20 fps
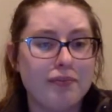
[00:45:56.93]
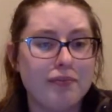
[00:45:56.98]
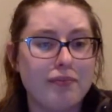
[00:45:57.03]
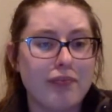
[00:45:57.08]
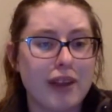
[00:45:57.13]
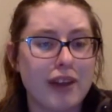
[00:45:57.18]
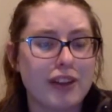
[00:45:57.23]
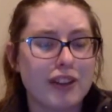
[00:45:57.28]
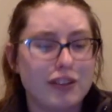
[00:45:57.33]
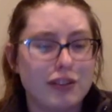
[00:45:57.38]

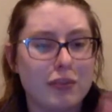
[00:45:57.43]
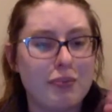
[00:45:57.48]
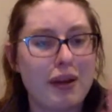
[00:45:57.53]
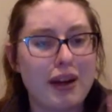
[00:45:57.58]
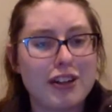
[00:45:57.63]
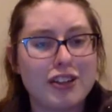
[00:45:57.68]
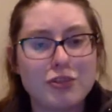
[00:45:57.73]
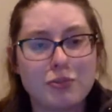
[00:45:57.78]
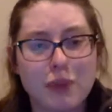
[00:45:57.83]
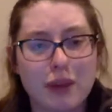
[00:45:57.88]
Magic for
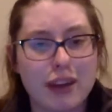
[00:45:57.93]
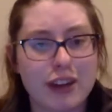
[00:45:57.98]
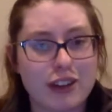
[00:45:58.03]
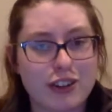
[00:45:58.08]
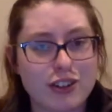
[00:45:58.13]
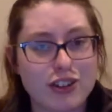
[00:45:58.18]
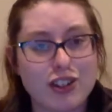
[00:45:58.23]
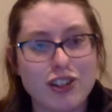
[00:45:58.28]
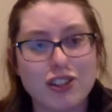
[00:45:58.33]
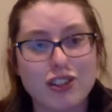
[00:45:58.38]
Magic
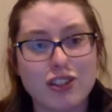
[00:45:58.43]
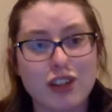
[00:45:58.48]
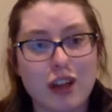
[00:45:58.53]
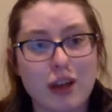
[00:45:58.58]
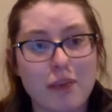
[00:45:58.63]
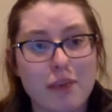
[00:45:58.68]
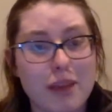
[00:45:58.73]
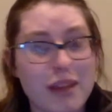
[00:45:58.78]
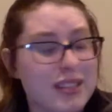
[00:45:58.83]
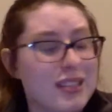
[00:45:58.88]
Makers is
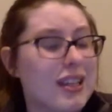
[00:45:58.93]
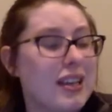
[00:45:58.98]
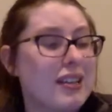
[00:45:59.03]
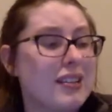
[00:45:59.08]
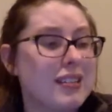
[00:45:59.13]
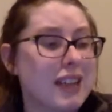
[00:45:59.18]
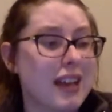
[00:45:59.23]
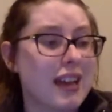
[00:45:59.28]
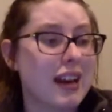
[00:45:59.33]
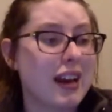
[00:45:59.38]

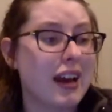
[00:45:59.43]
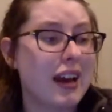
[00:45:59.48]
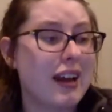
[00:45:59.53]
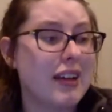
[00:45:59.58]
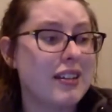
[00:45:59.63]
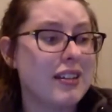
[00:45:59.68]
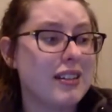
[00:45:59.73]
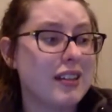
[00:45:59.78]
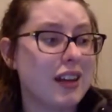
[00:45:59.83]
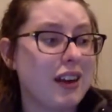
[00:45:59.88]
amazing. Dana
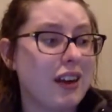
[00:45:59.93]
has